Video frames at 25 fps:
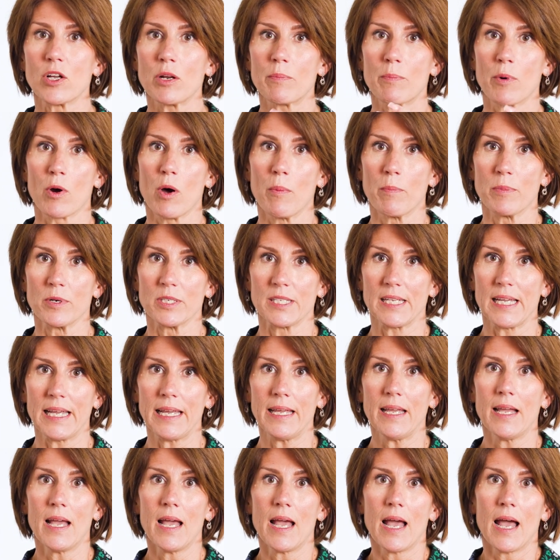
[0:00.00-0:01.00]
out a
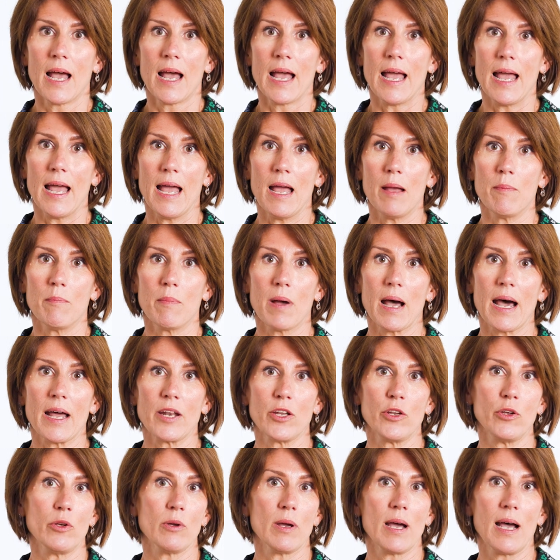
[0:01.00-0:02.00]
property
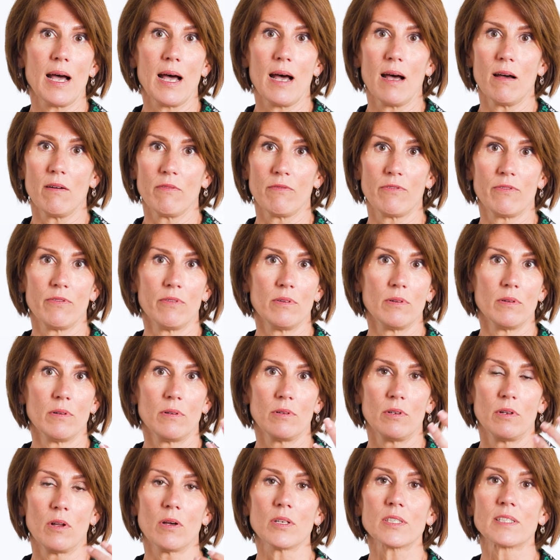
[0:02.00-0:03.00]
and you have
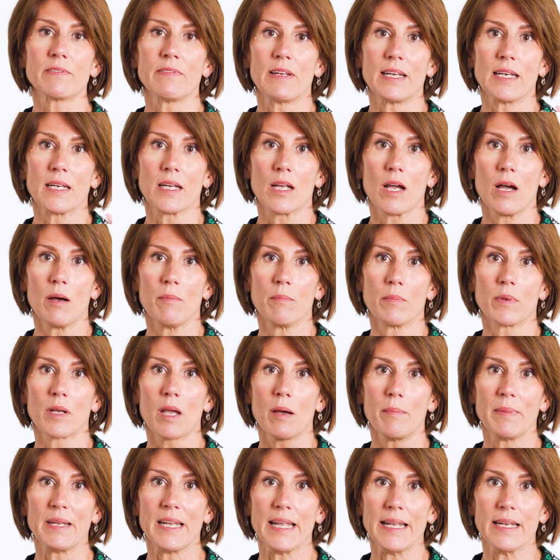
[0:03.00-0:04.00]
lots of income
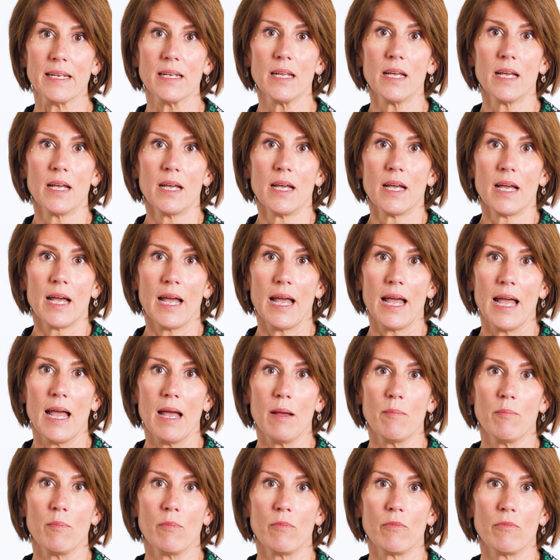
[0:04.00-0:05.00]
coming in
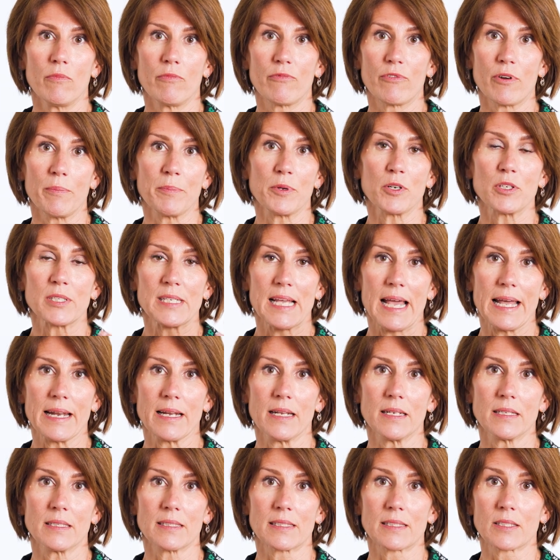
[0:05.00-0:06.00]
from your
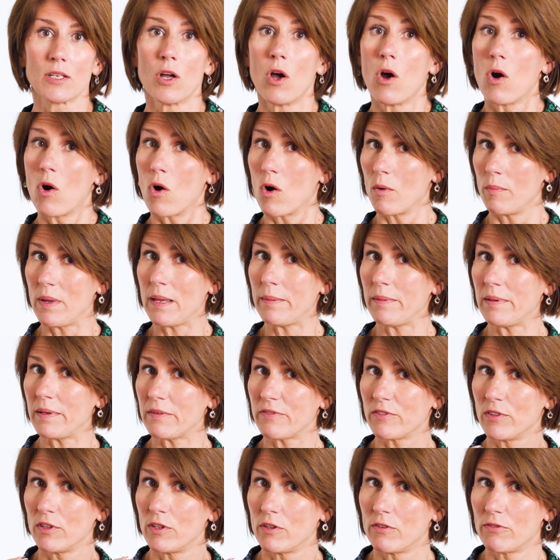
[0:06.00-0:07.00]
tenants, or maybe
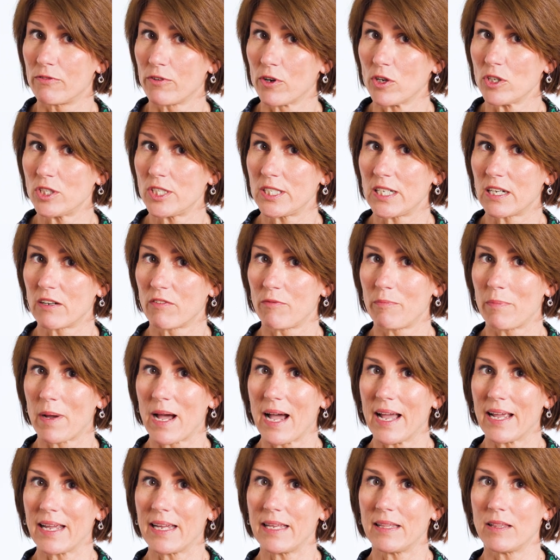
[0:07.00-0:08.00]
even in the first year of
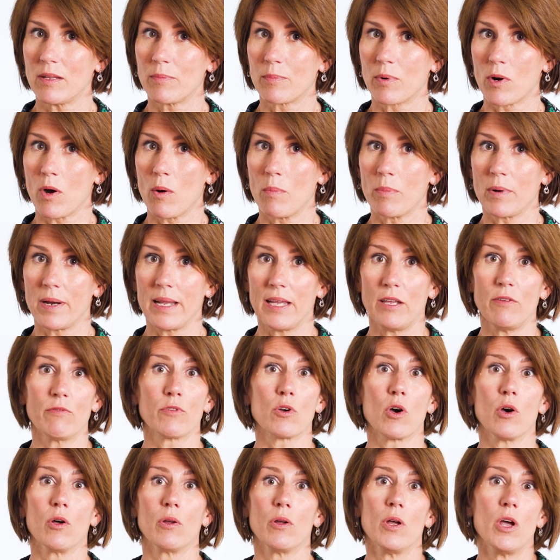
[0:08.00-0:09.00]
buying the property, you've
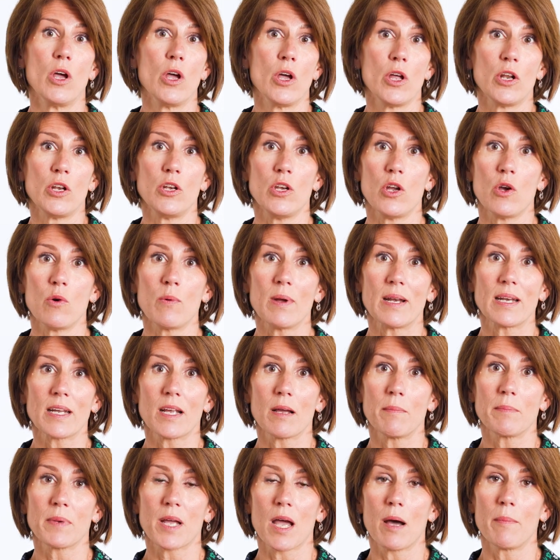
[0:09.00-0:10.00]
got no
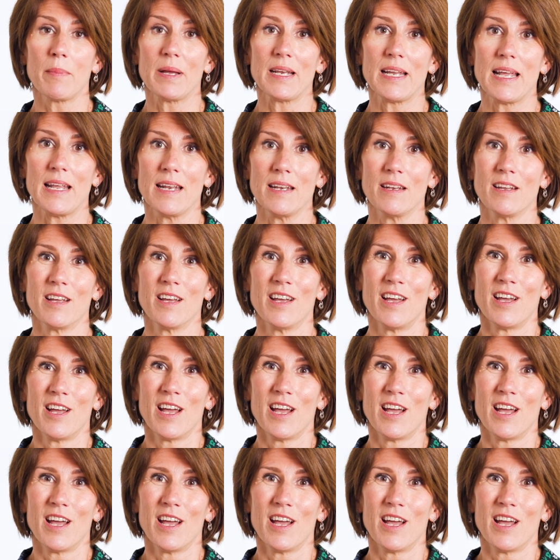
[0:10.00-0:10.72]
income coming in